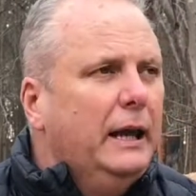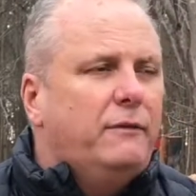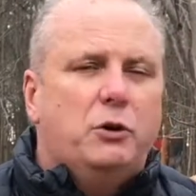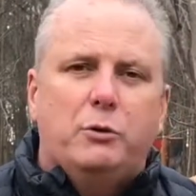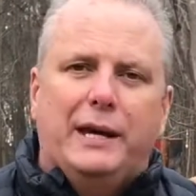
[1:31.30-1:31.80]

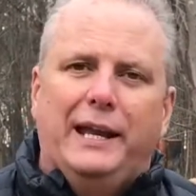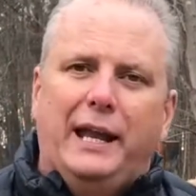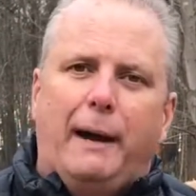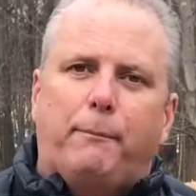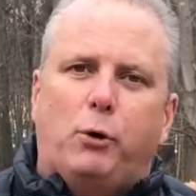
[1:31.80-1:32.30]
If you
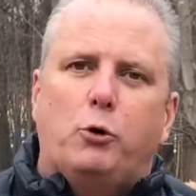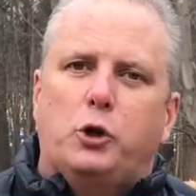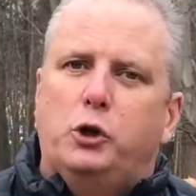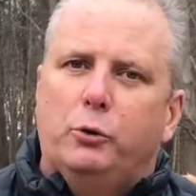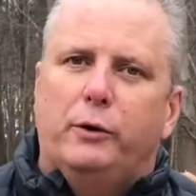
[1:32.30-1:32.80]
cannot
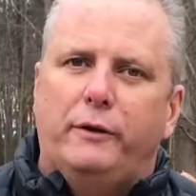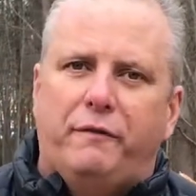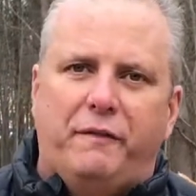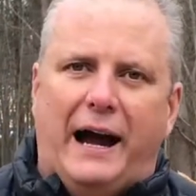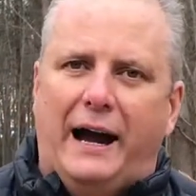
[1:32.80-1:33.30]
procure the
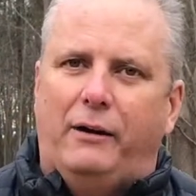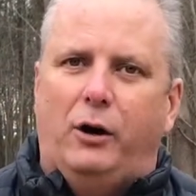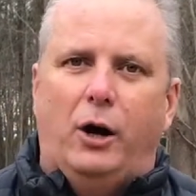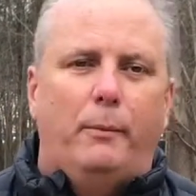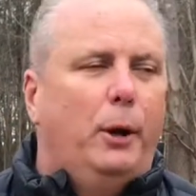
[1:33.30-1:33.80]

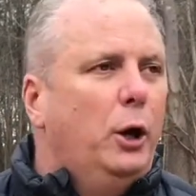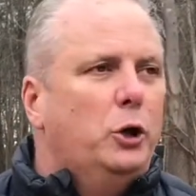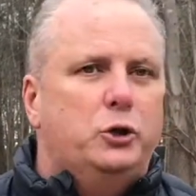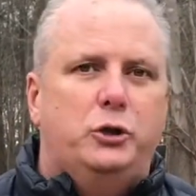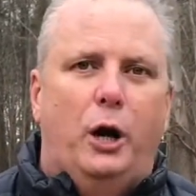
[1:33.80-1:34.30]
firearm,
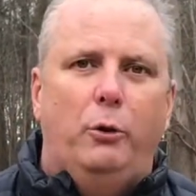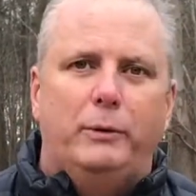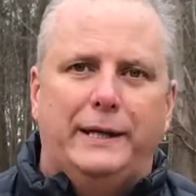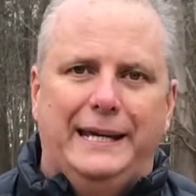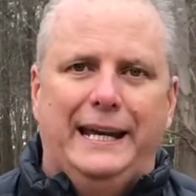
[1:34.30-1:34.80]

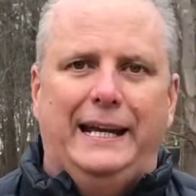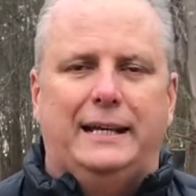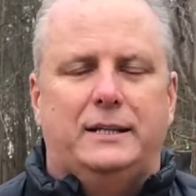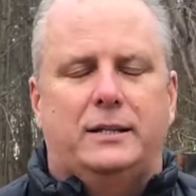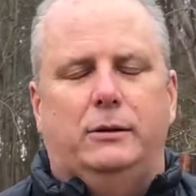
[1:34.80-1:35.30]
don't get
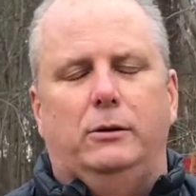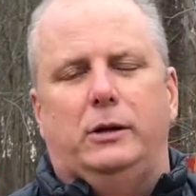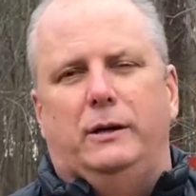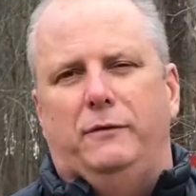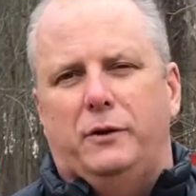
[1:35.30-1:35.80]
it. So
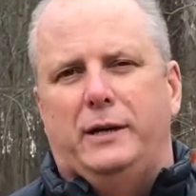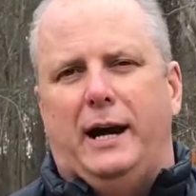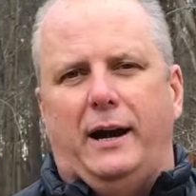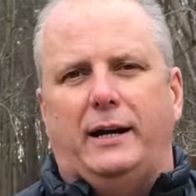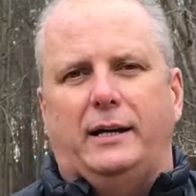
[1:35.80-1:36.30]
look, if you're
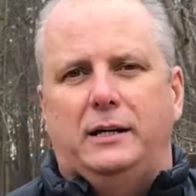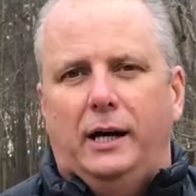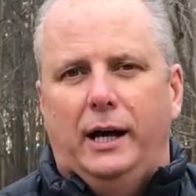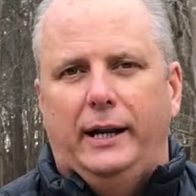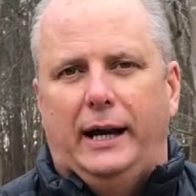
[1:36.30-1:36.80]
carrying a
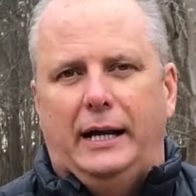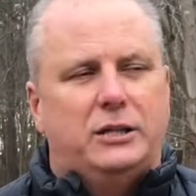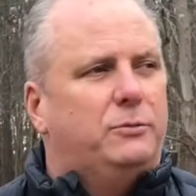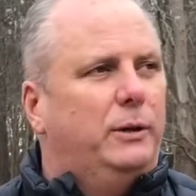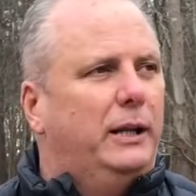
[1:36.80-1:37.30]
gun, I
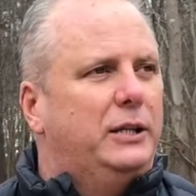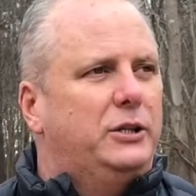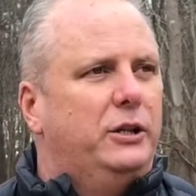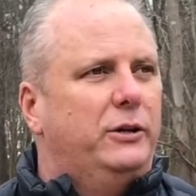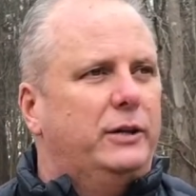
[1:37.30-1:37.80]
just want to
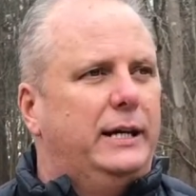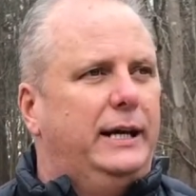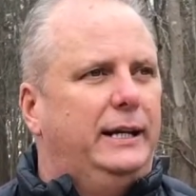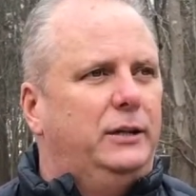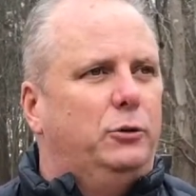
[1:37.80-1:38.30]
let you know you're
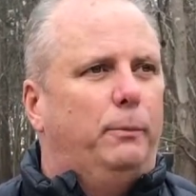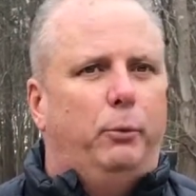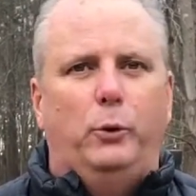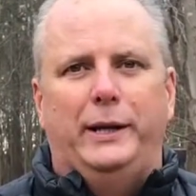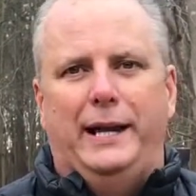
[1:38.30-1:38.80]
getting into a
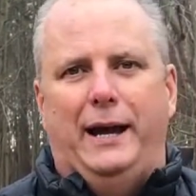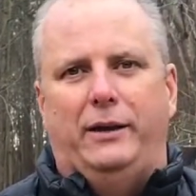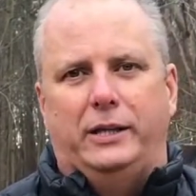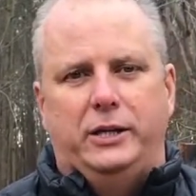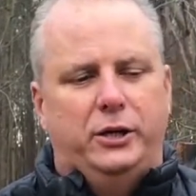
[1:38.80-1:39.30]
point now
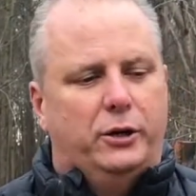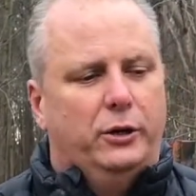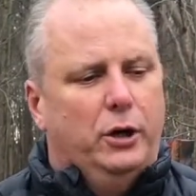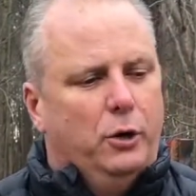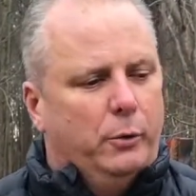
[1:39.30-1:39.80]
of the year
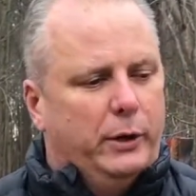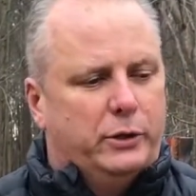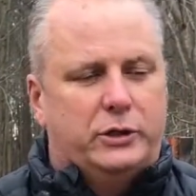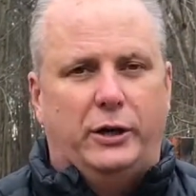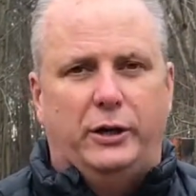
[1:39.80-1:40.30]
where you're
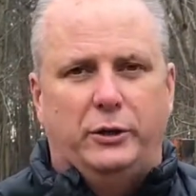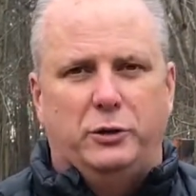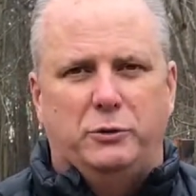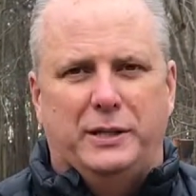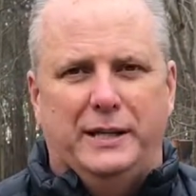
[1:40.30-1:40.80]
going to start
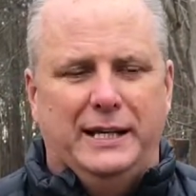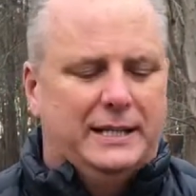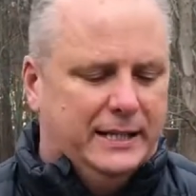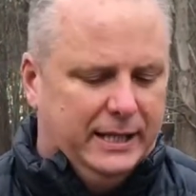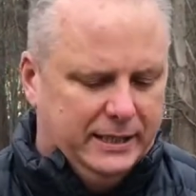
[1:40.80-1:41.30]
introducing
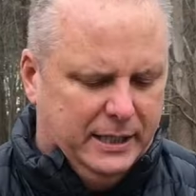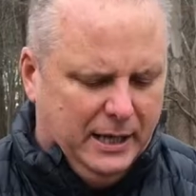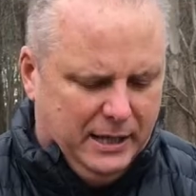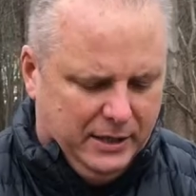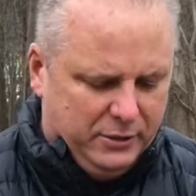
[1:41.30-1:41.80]
these things.
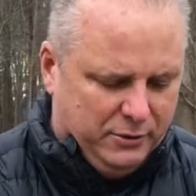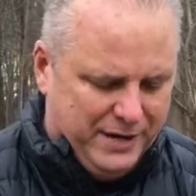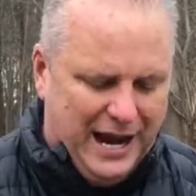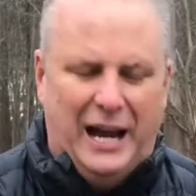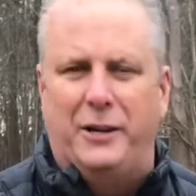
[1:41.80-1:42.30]
These are
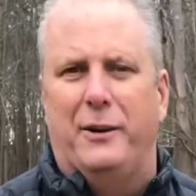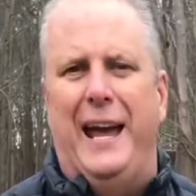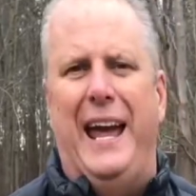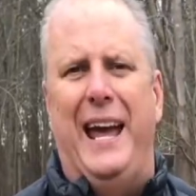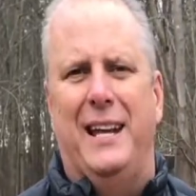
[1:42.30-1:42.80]
not your
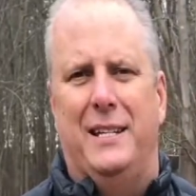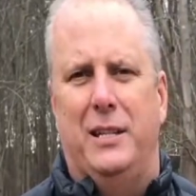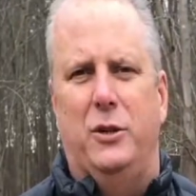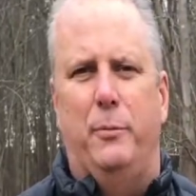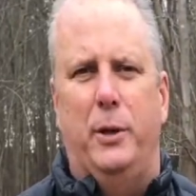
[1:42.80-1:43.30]
hands
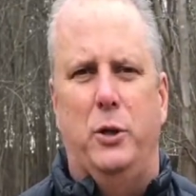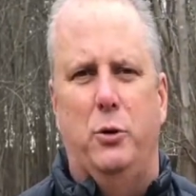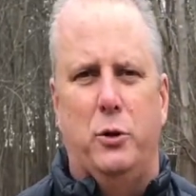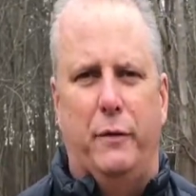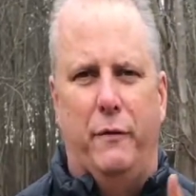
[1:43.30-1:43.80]
that you've been
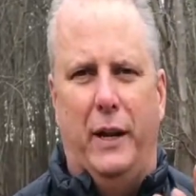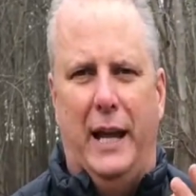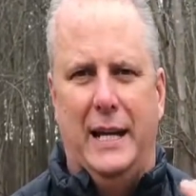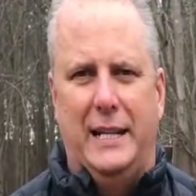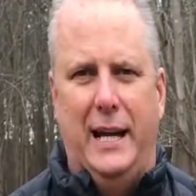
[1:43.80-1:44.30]
using for the
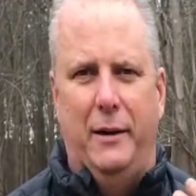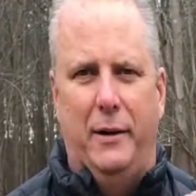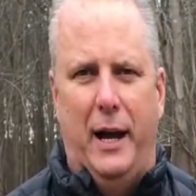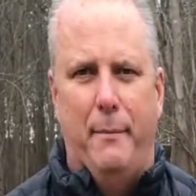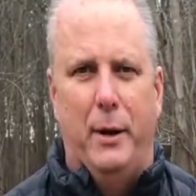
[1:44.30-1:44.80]
last 8 or
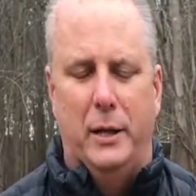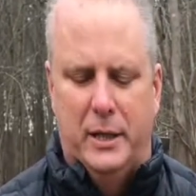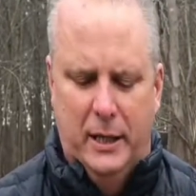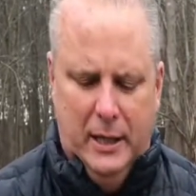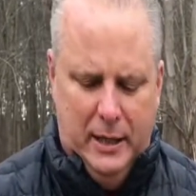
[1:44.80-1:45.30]
9
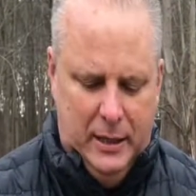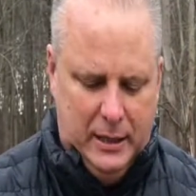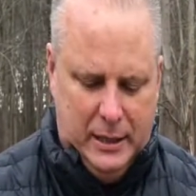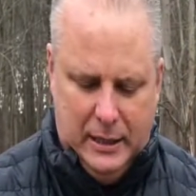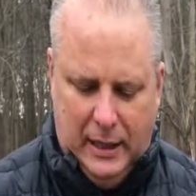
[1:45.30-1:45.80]
months.
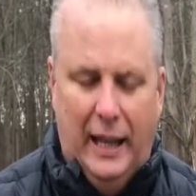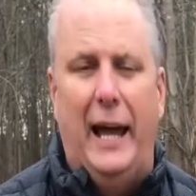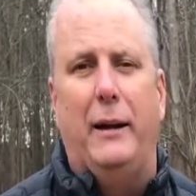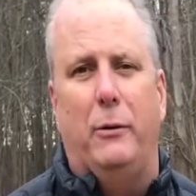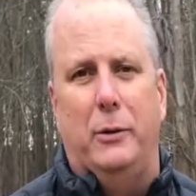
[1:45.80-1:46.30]
This is a
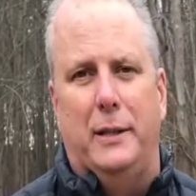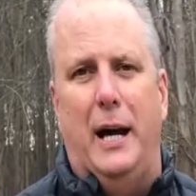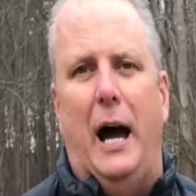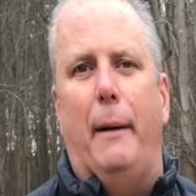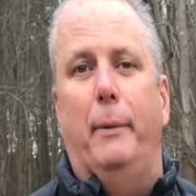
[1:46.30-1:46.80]
layer on
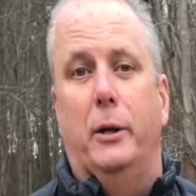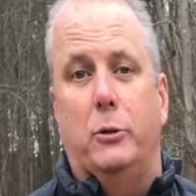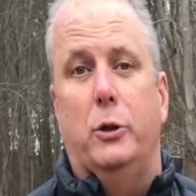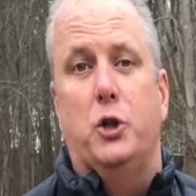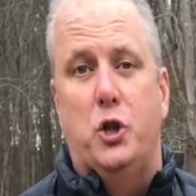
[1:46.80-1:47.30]
top, and it's
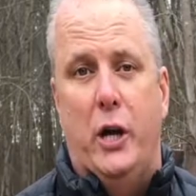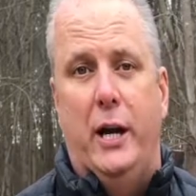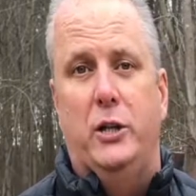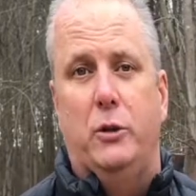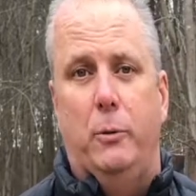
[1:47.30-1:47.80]
going to
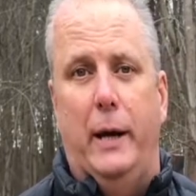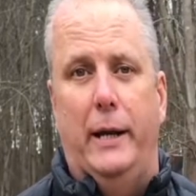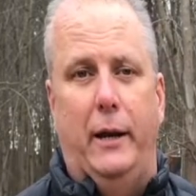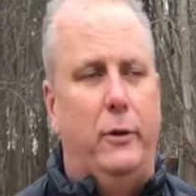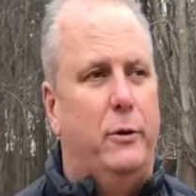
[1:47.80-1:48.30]
change the way
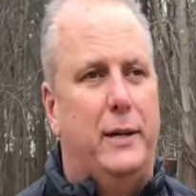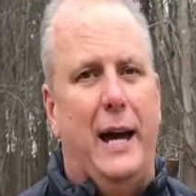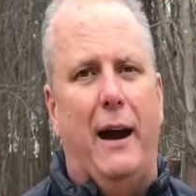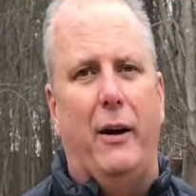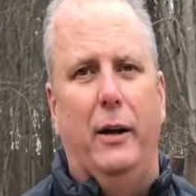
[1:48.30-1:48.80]
not only you
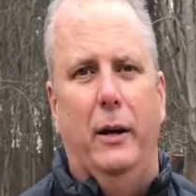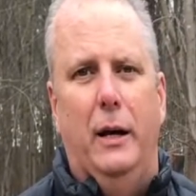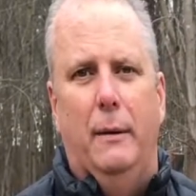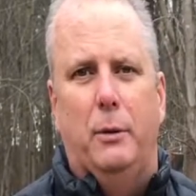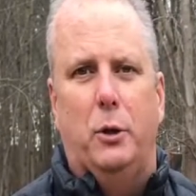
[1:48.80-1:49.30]
carry,
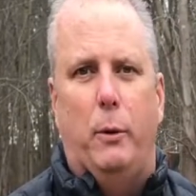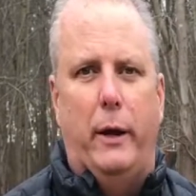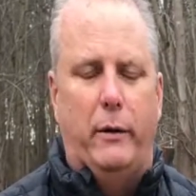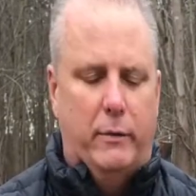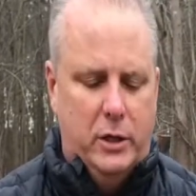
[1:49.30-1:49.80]
but the
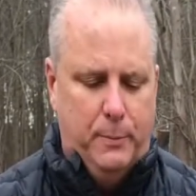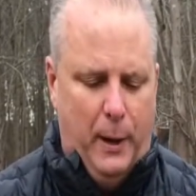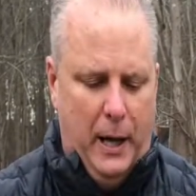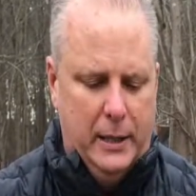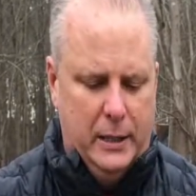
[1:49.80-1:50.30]
way you
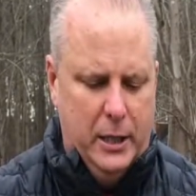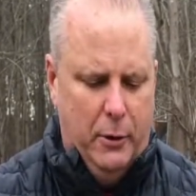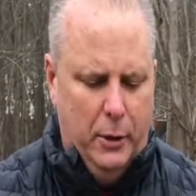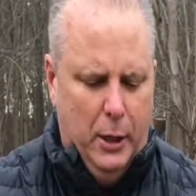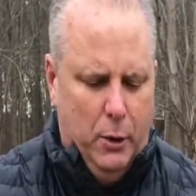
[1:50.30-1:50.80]
respond.
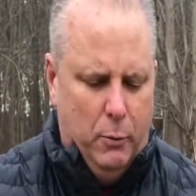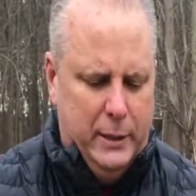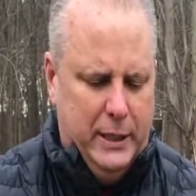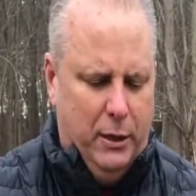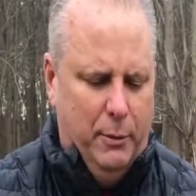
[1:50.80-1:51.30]
So we're
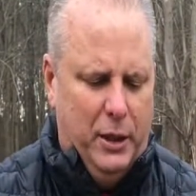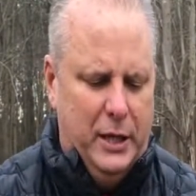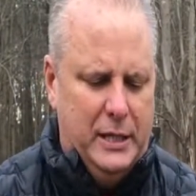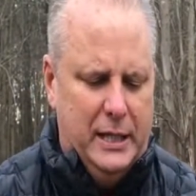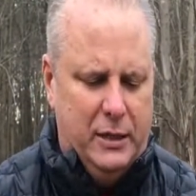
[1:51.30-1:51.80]
dealing with
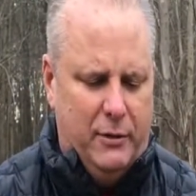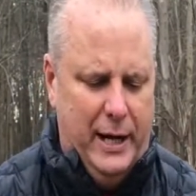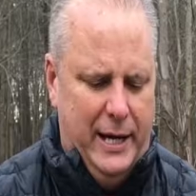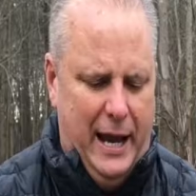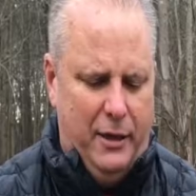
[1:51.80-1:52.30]
these things
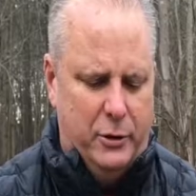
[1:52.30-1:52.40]
right now.